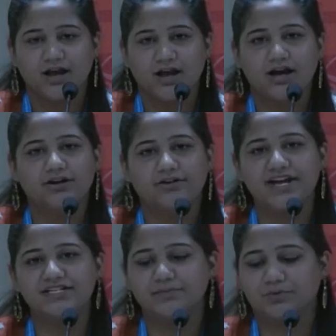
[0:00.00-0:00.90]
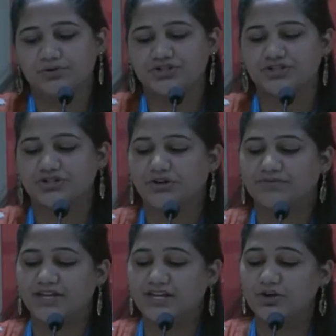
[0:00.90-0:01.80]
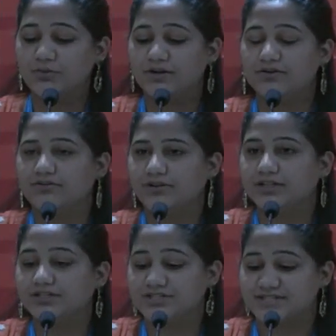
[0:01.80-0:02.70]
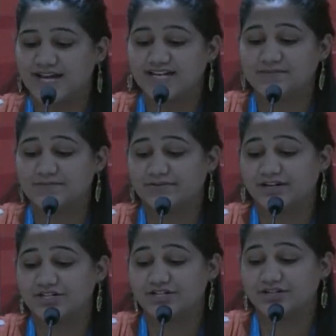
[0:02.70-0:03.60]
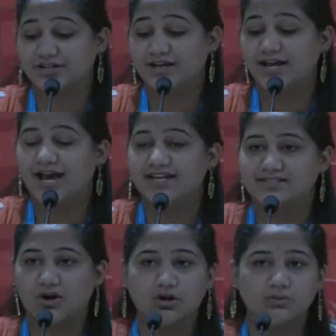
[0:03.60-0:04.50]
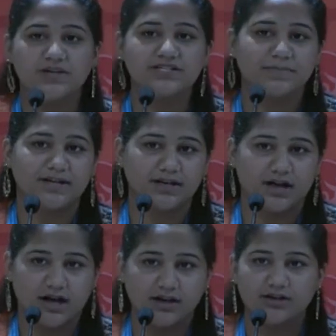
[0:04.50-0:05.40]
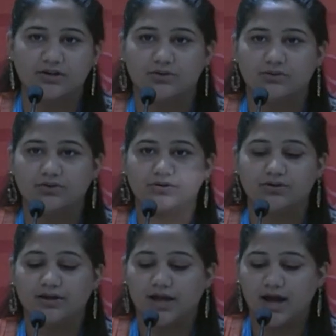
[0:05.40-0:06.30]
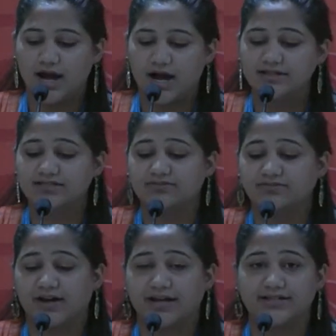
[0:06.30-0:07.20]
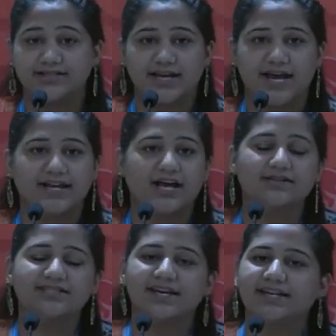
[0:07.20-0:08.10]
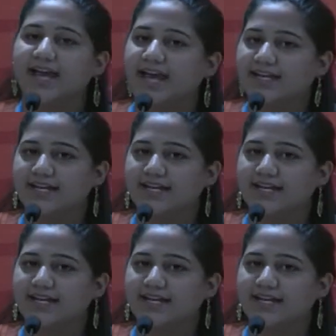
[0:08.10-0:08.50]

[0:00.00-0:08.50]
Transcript: A greater portion of the human religious aspiration has always been unknown, undefined, and outside any